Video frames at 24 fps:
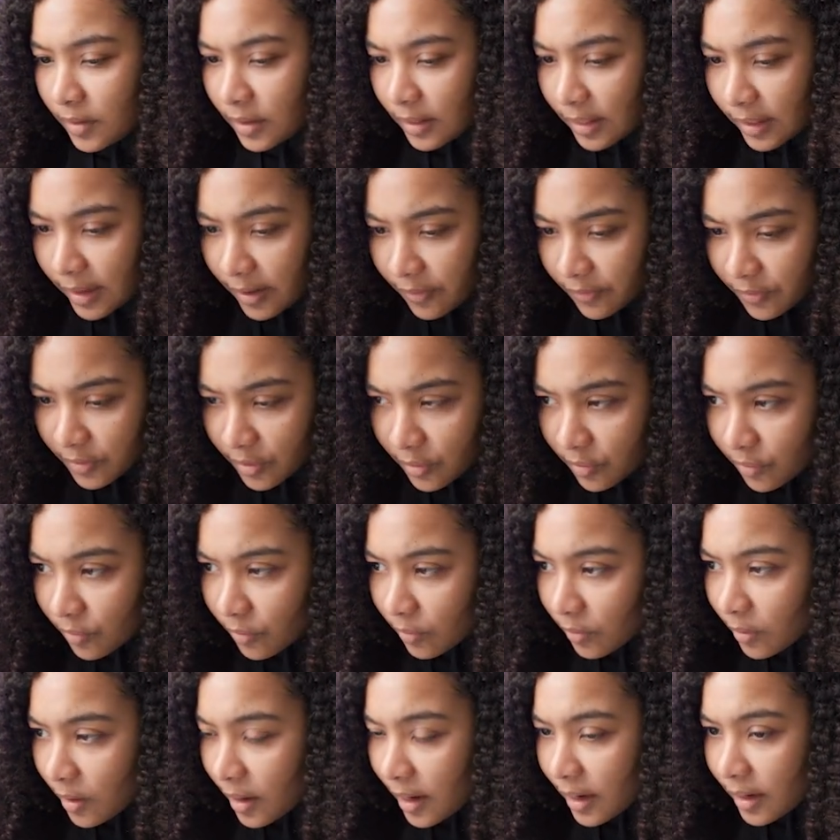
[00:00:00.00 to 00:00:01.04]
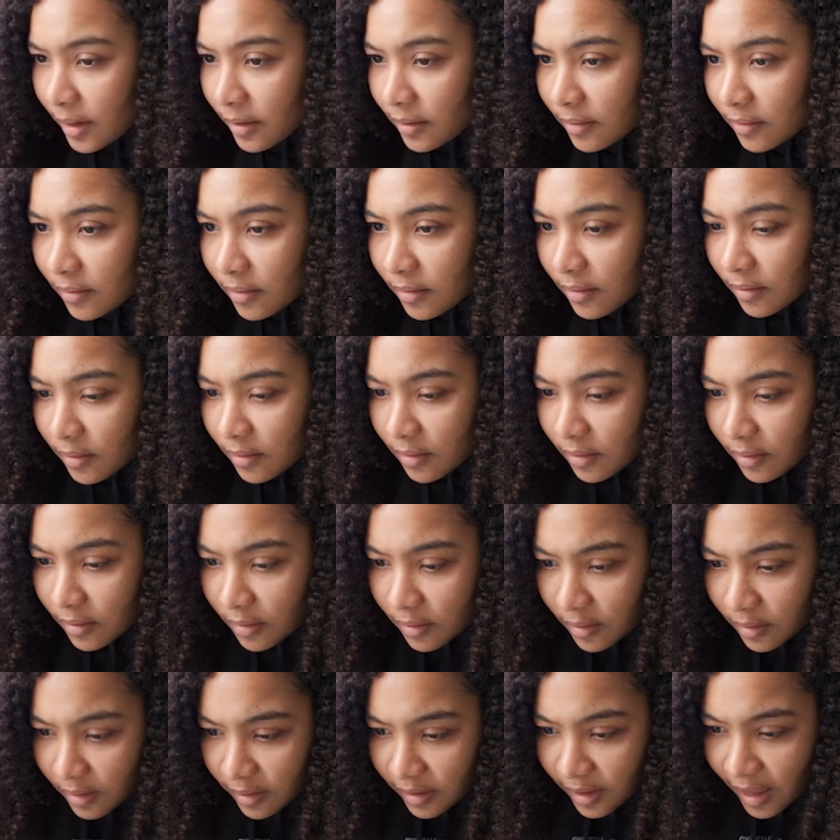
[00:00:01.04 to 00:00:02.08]
left and right.
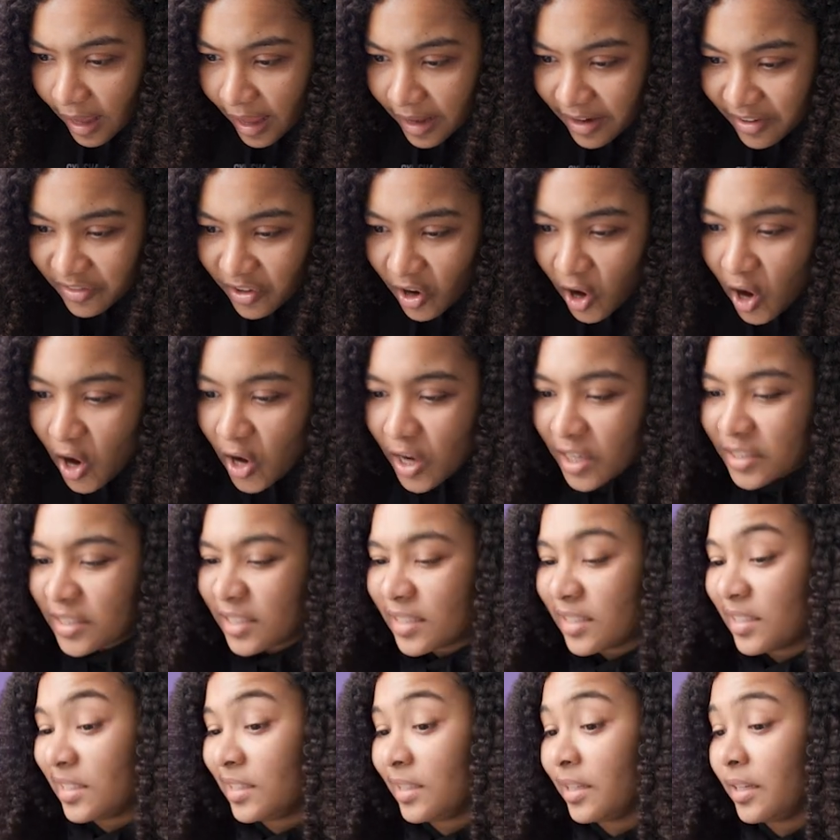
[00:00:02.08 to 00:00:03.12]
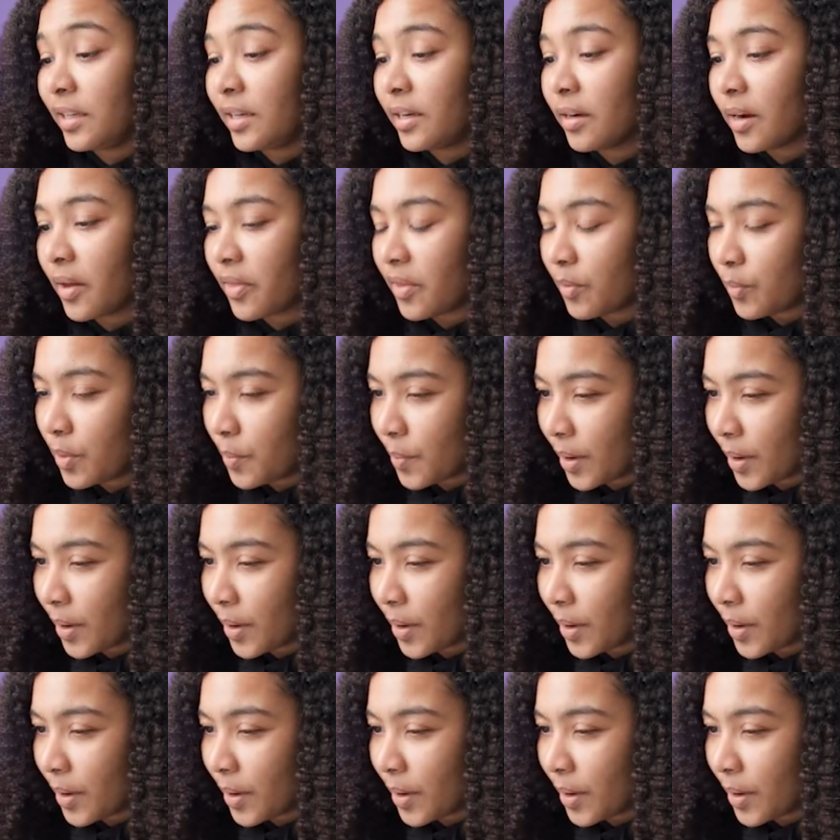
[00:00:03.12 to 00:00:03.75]
Yeah, and it's hard to see here. I think we